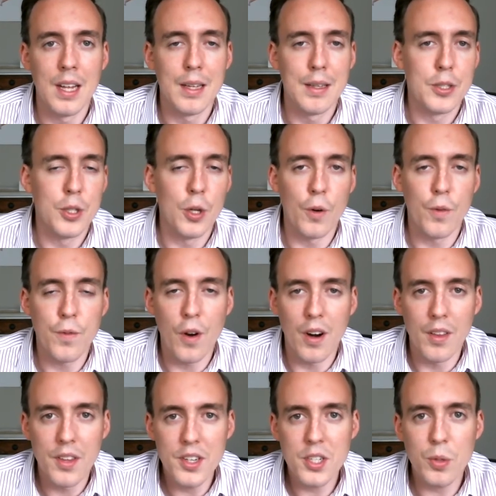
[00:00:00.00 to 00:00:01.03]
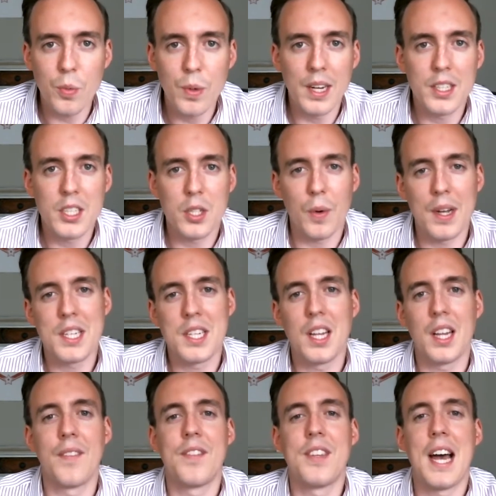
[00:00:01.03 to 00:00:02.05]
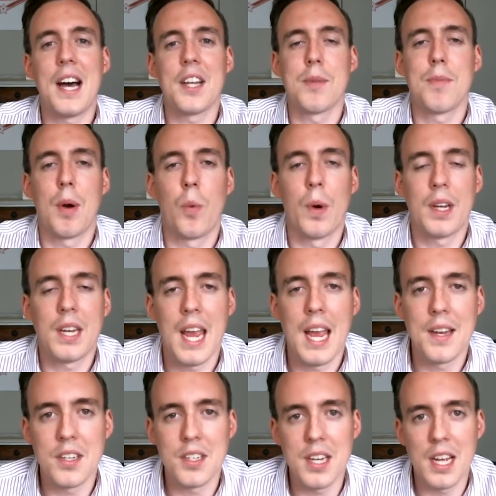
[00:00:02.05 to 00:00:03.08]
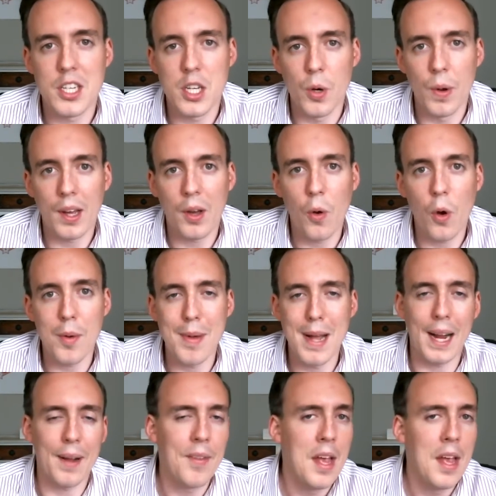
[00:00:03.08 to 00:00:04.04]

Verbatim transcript: so far this week. So I still have doubts about what Kansas State's doing at quarterback.